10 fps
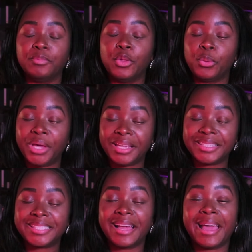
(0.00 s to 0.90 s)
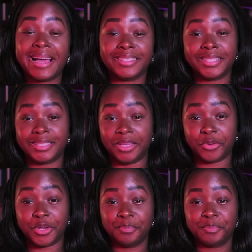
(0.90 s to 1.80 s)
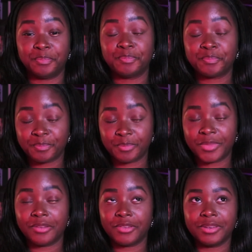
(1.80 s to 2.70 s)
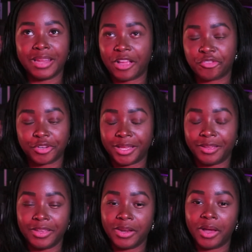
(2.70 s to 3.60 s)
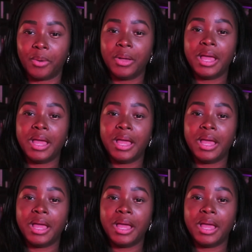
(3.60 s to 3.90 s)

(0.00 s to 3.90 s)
Louise has a secret. Naturally, you know,